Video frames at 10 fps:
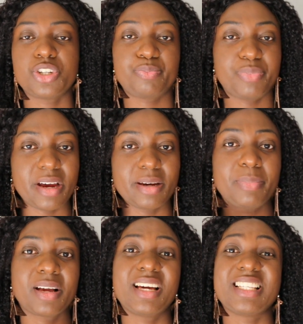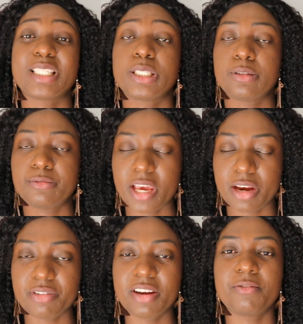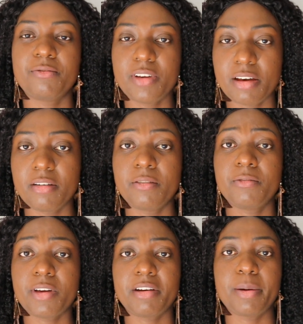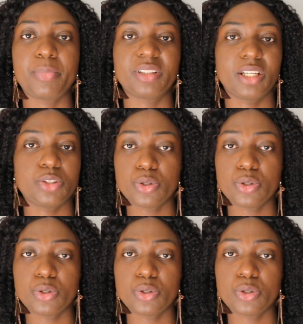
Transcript: Your BRP card is very, very, very important.